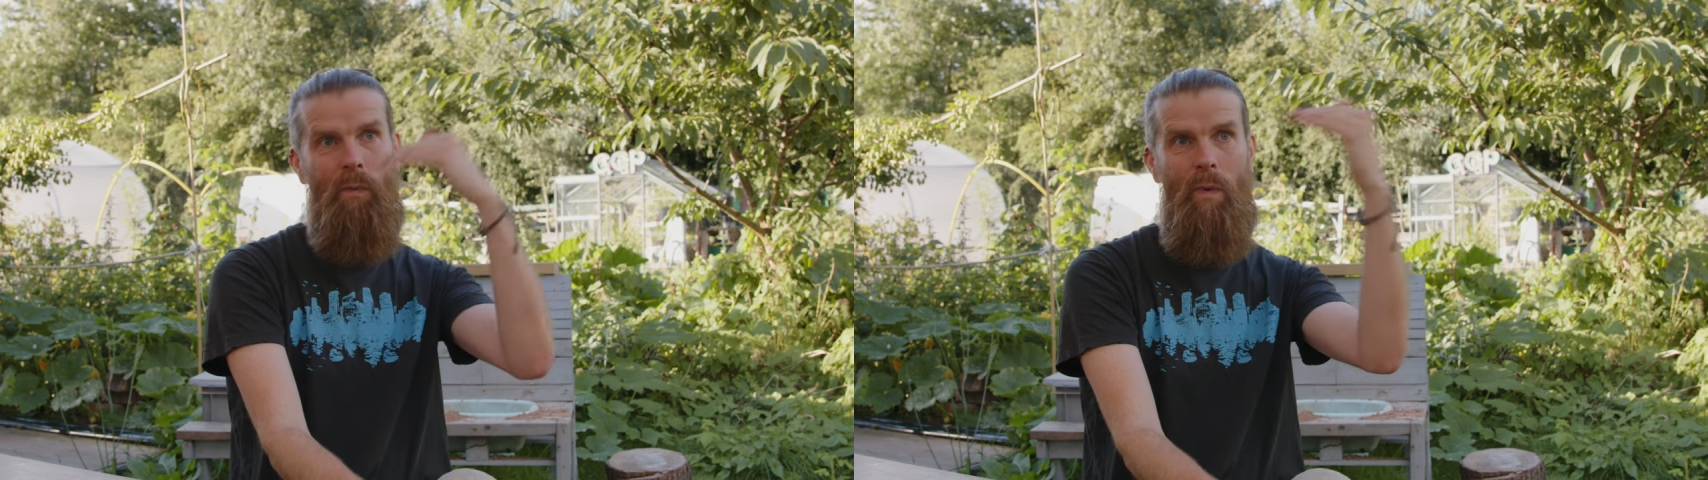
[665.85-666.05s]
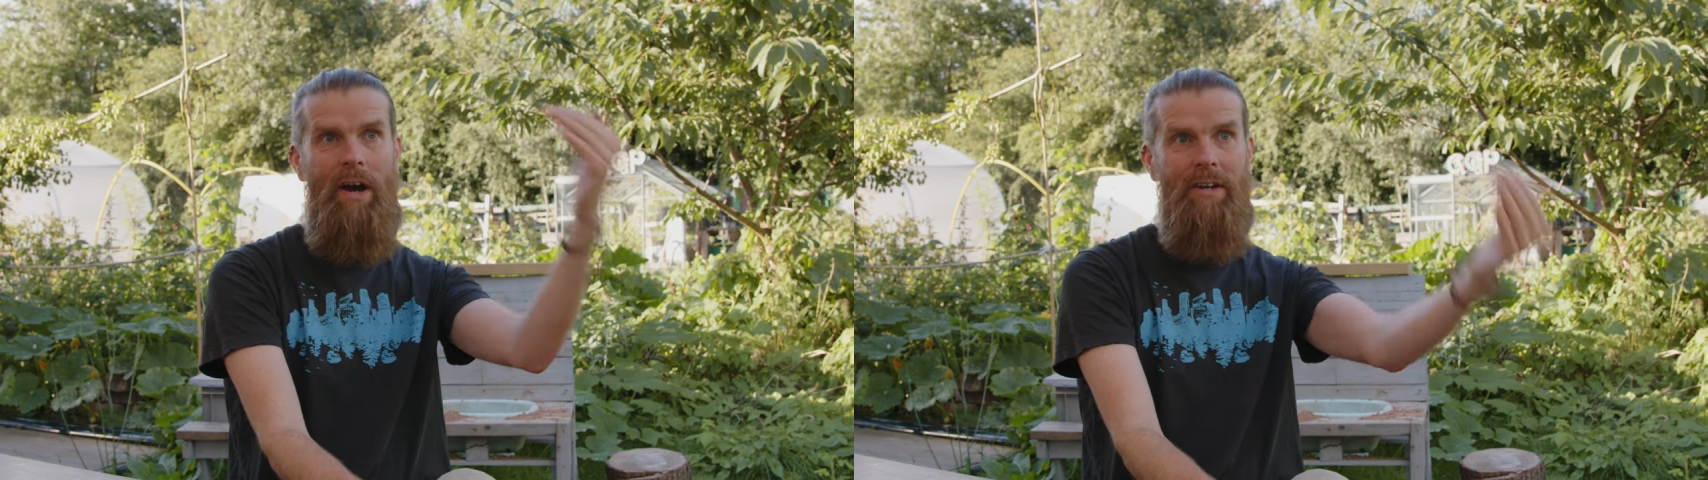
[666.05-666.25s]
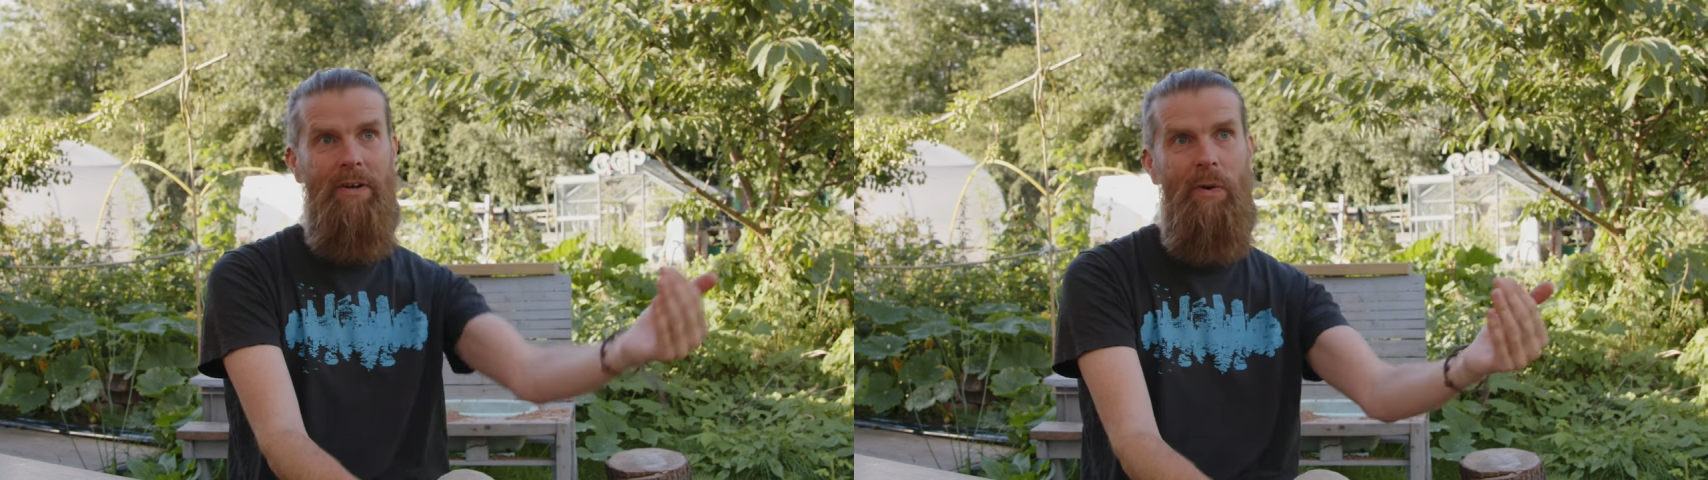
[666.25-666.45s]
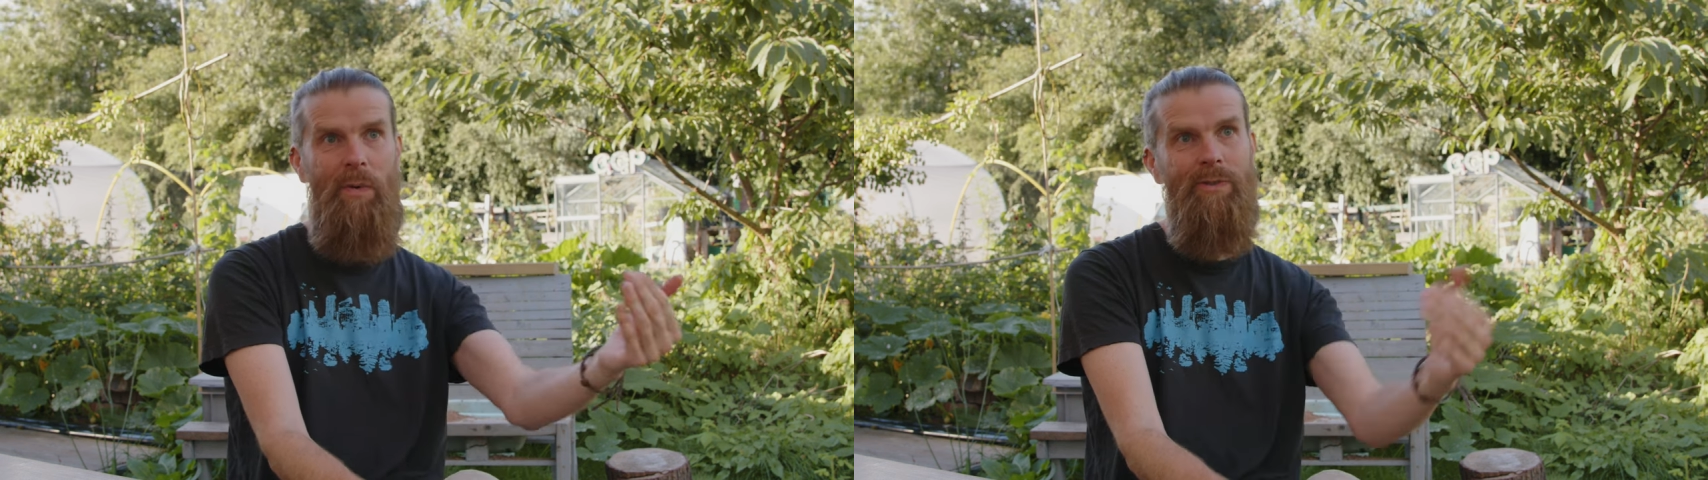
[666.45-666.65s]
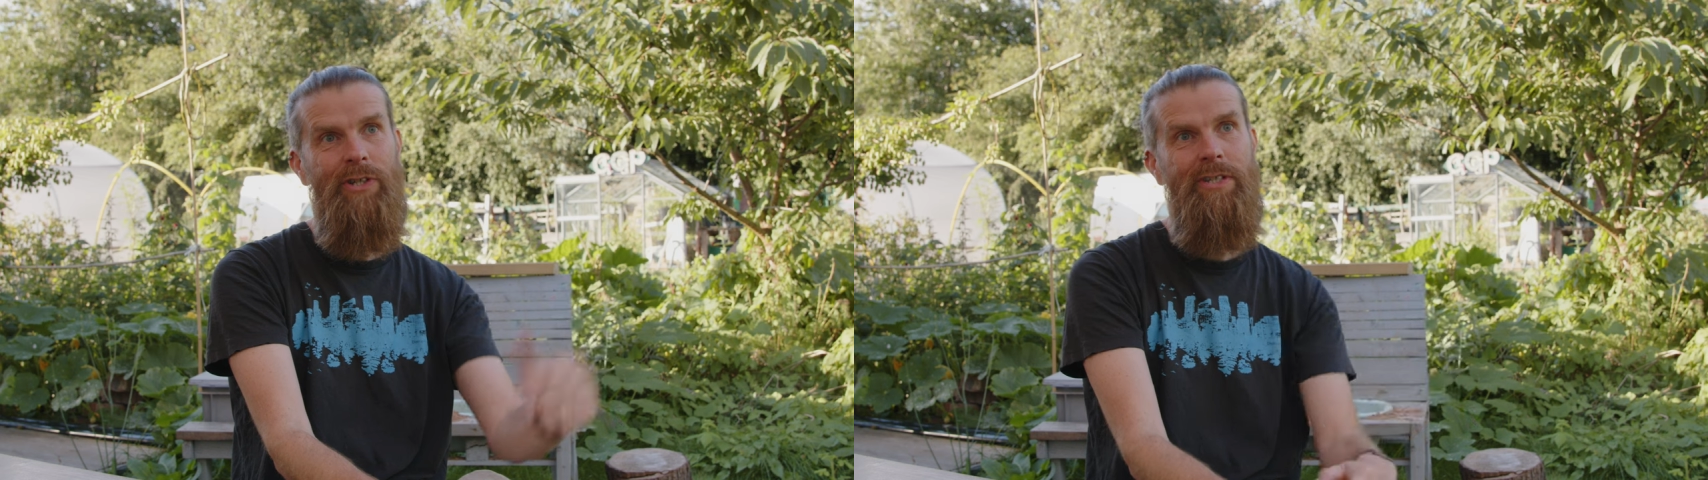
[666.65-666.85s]
wider
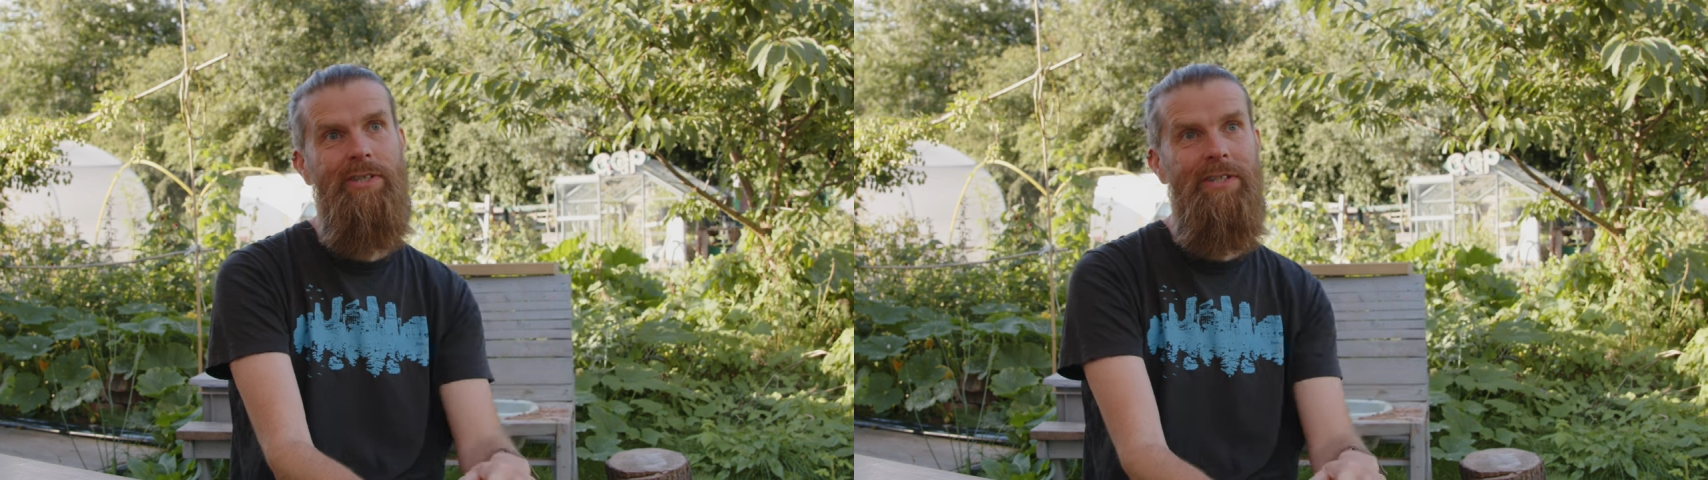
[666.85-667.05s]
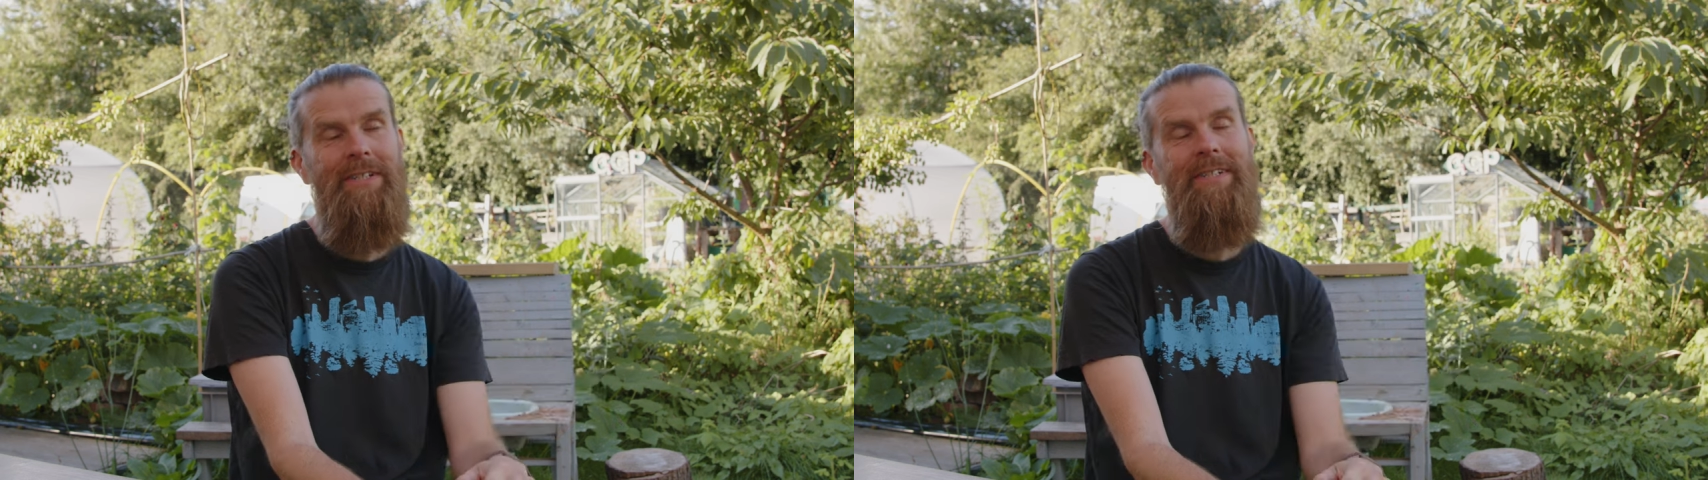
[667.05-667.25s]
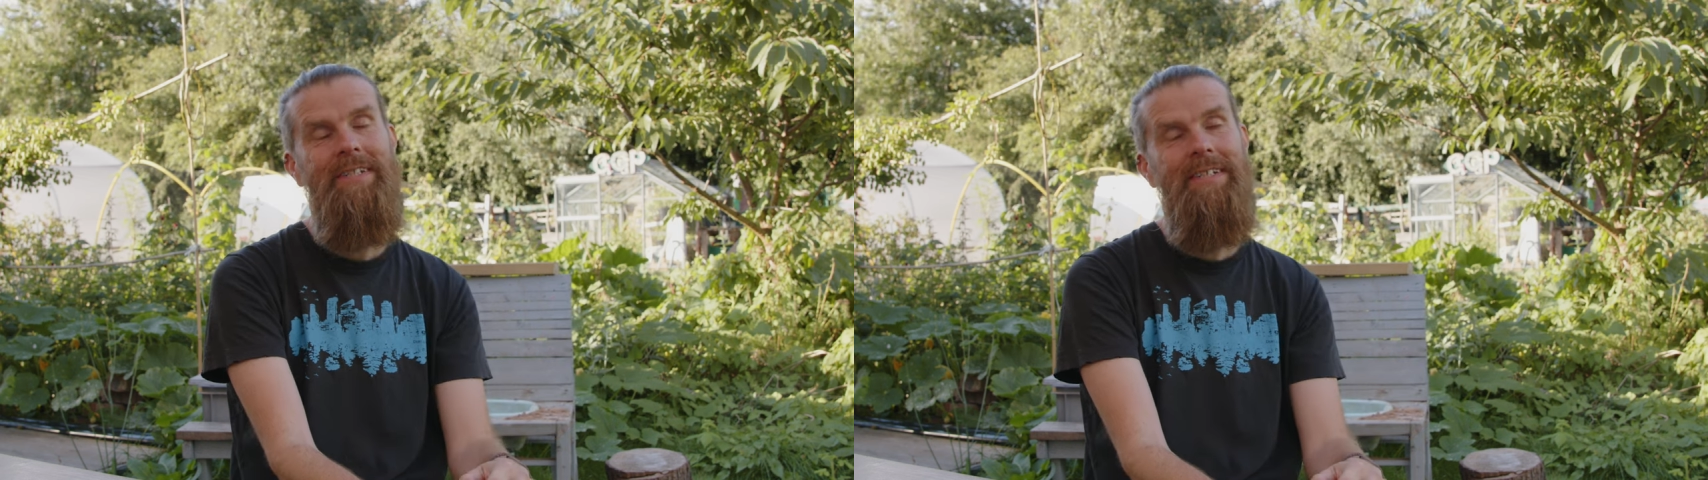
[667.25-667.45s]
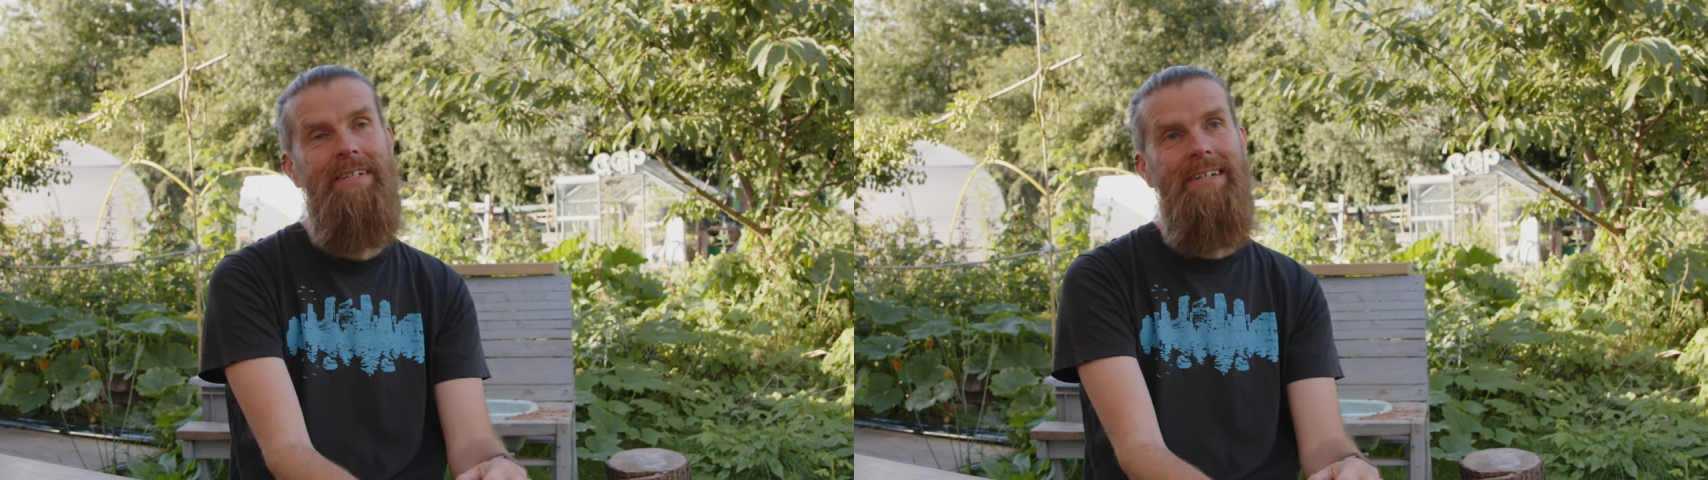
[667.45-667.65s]
goals are concerned.